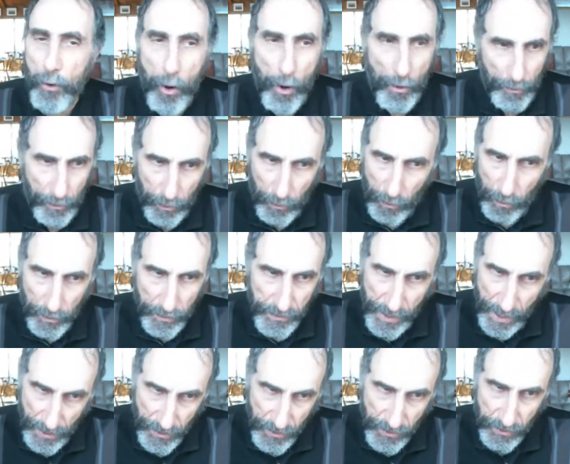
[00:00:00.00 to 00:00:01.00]
in a broader
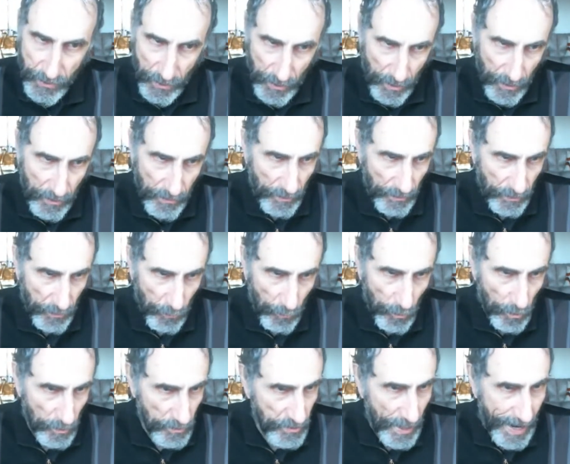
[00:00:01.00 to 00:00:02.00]
context
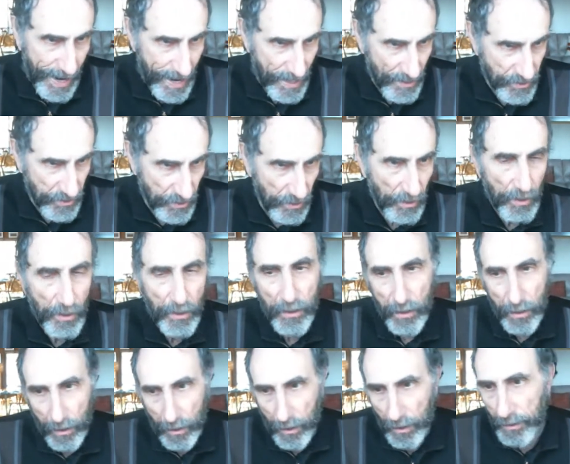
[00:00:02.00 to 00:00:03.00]
that you want to
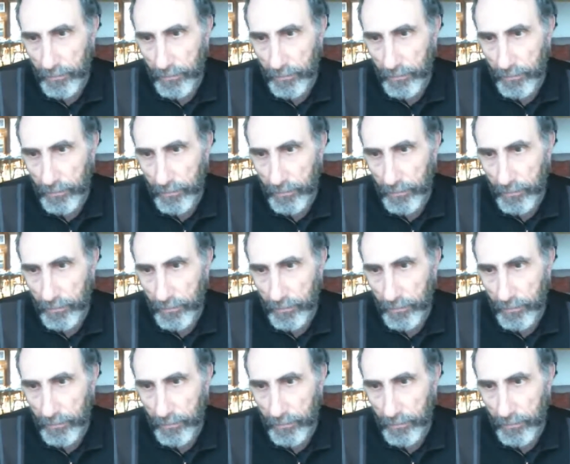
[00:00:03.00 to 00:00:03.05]
ask,